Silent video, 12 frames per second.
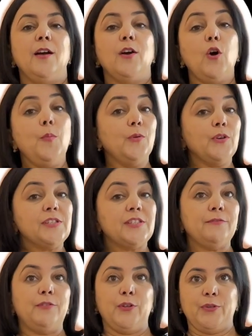
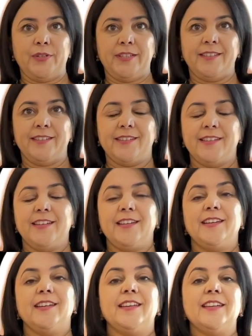Cooperative learning
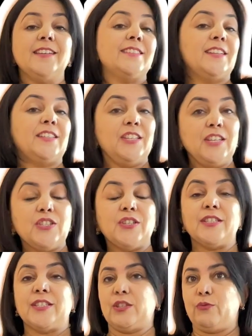is a teaching
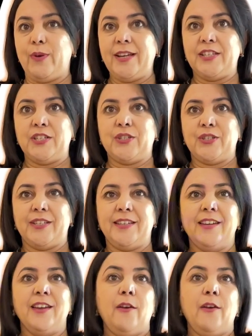strategy